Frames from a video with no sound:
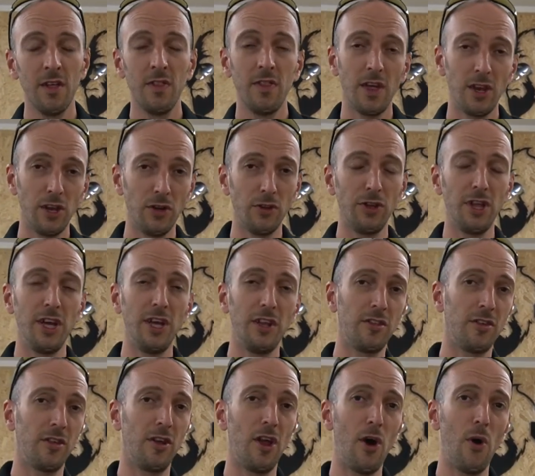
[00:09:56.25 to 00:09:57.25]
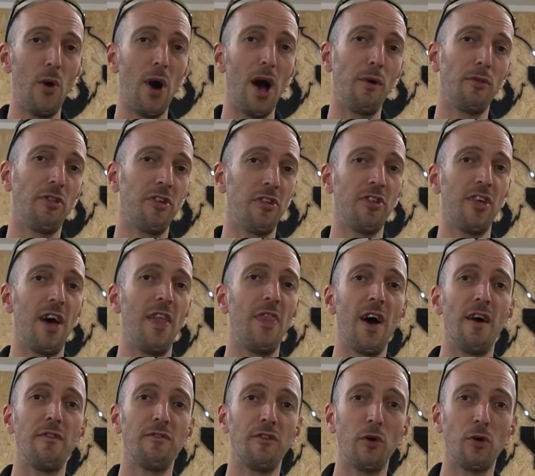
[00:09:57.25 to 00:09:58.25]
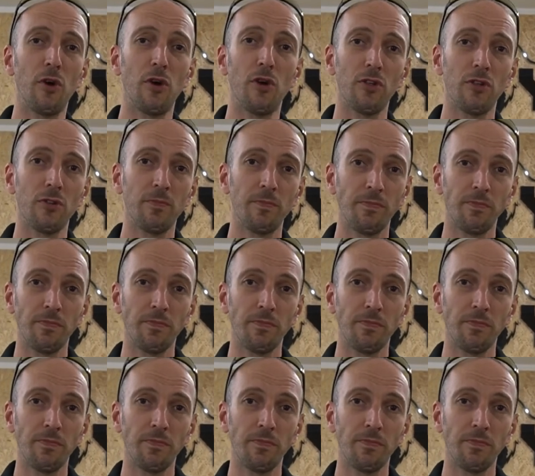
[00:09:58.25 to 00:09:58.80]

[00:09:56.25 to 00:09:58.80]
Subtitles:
then you'll need to know how to set that focus.